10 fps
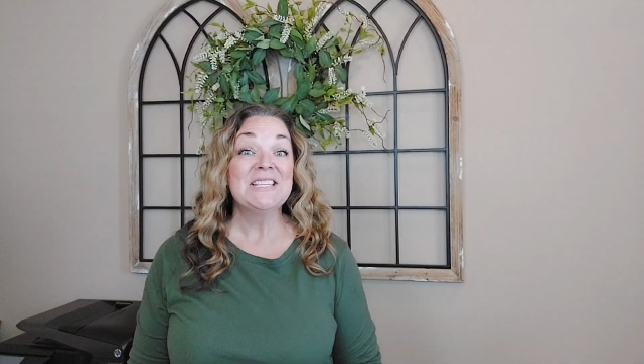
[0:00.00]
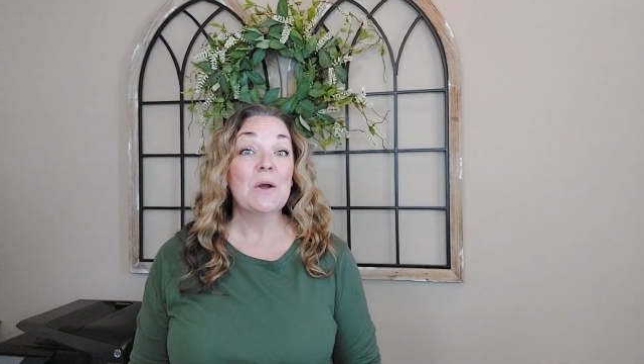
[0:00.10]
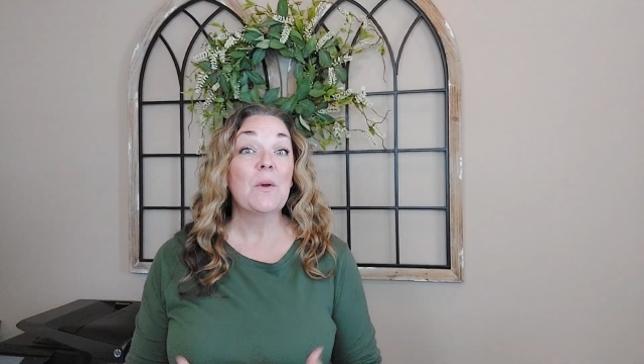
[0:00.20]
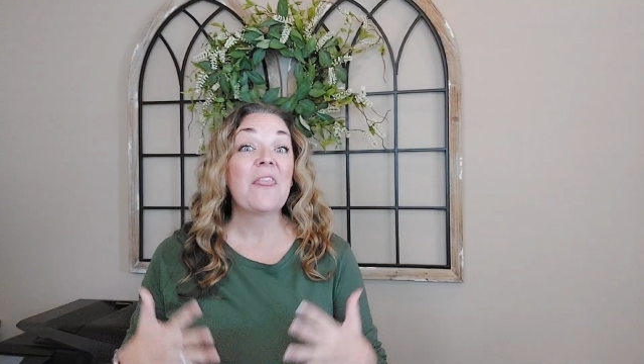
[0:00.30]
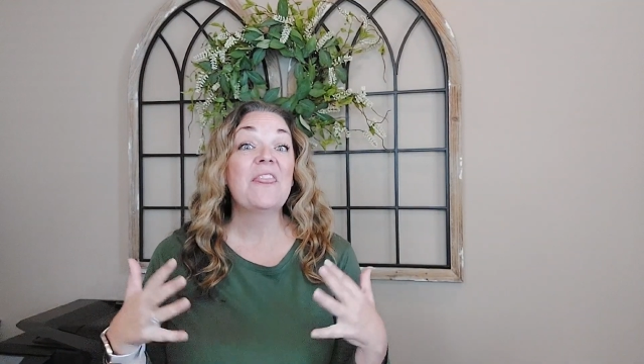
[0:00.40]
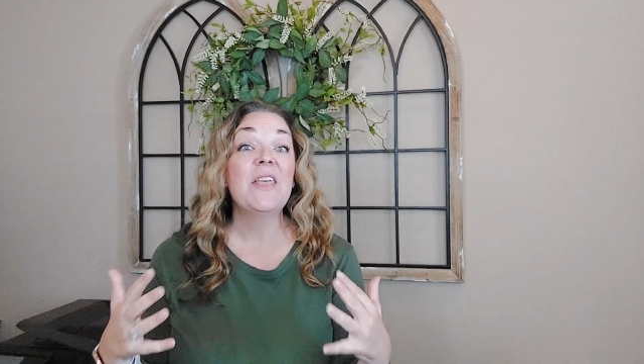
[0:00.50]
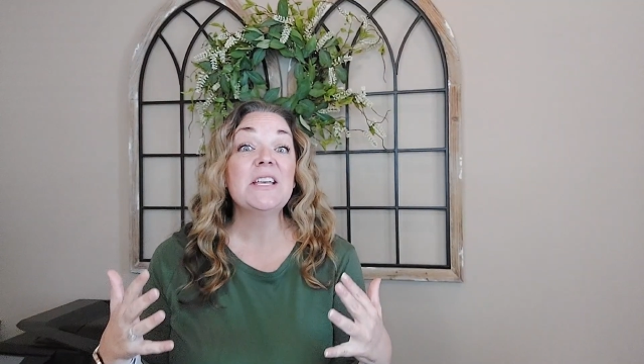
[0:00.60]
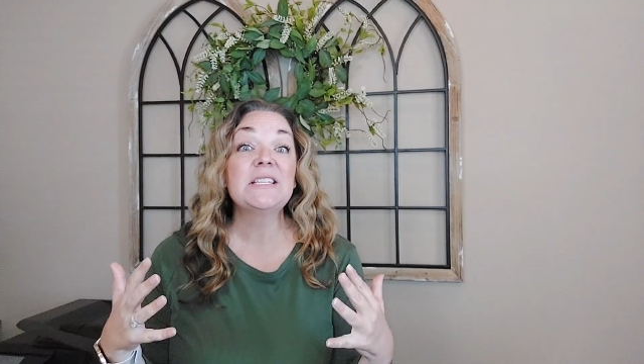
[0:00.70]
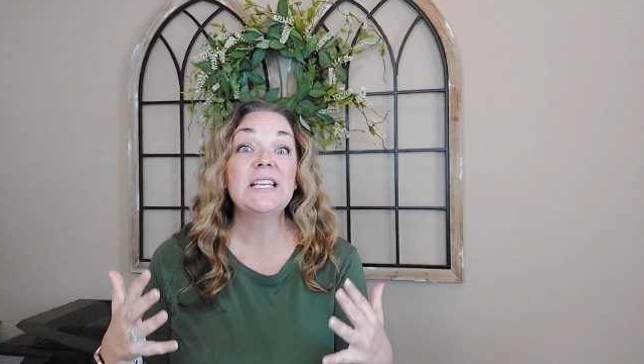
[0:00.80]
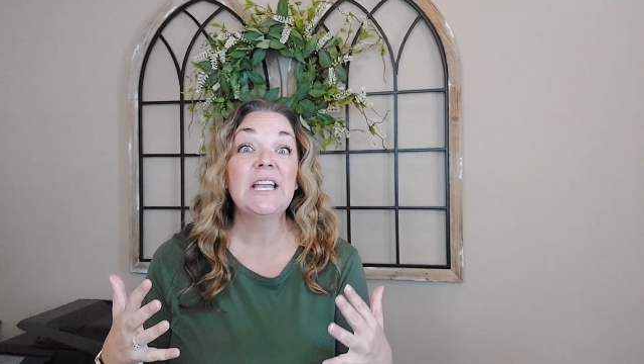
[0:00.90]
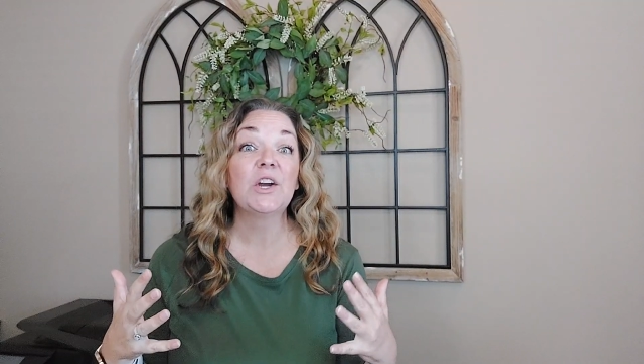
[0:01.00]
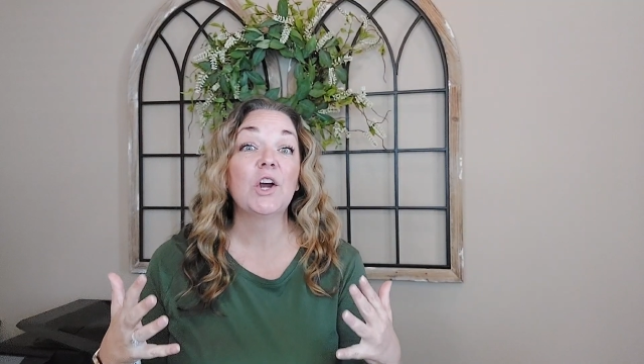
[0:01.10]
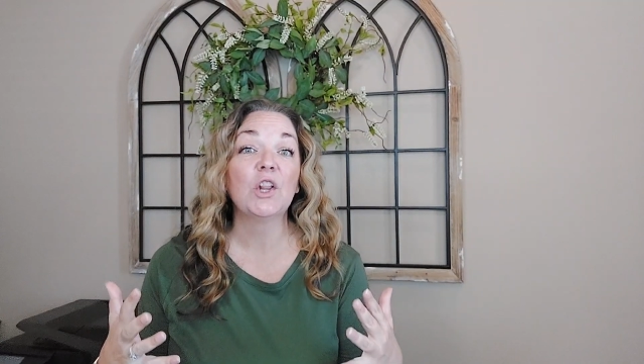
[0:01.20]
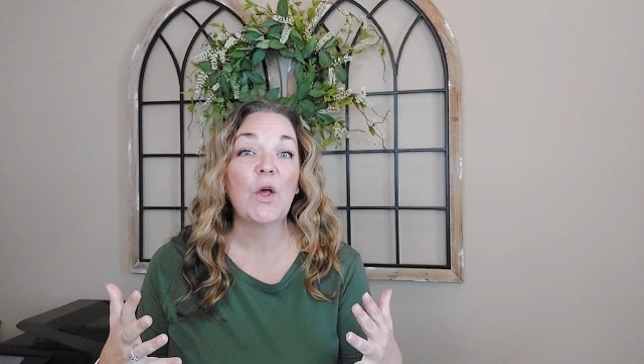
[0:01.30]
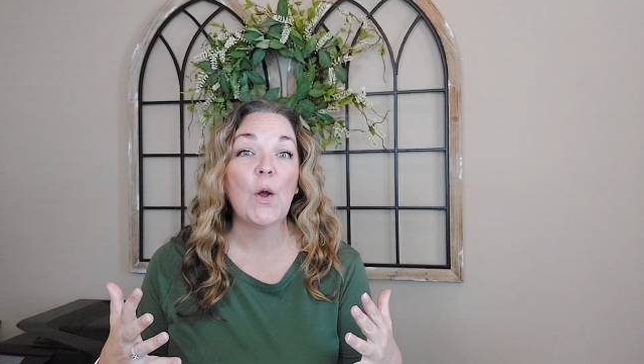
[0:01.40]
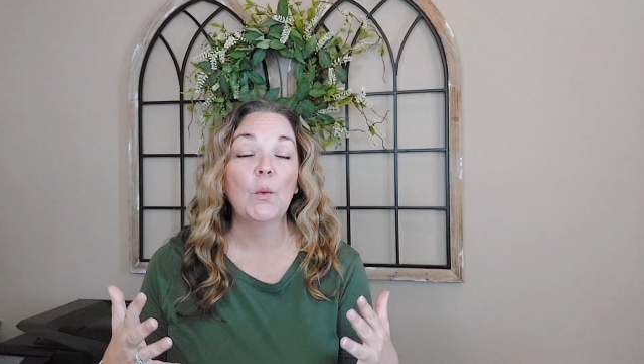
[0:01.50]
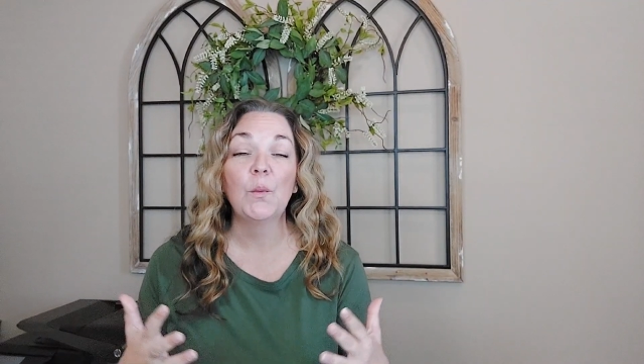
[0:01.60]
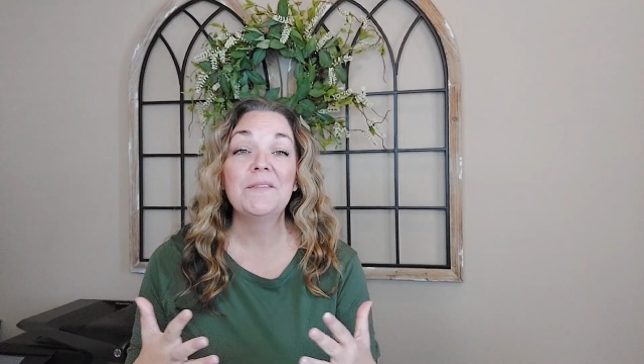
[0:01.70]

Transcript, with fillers: So this year alone,